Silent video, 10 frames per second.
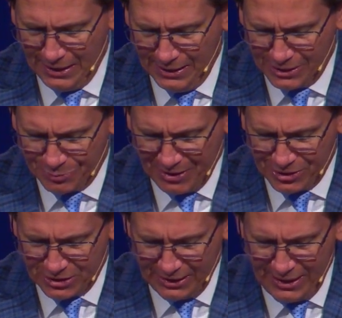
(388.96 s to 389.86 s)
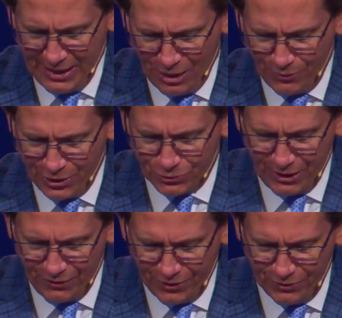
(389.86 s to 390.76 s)
especially how we
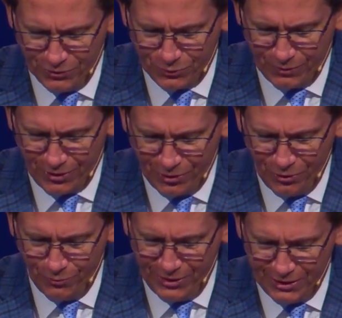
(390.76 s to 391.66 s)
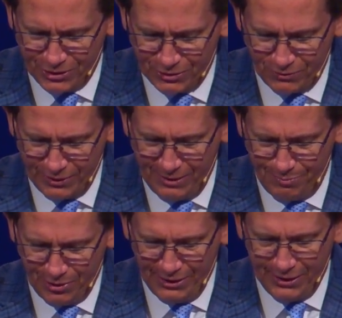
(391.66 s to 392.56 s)
treat those with whom we disagree
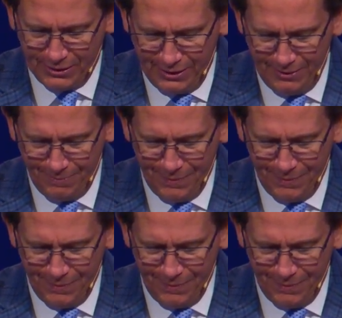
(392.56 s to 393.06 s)
politically.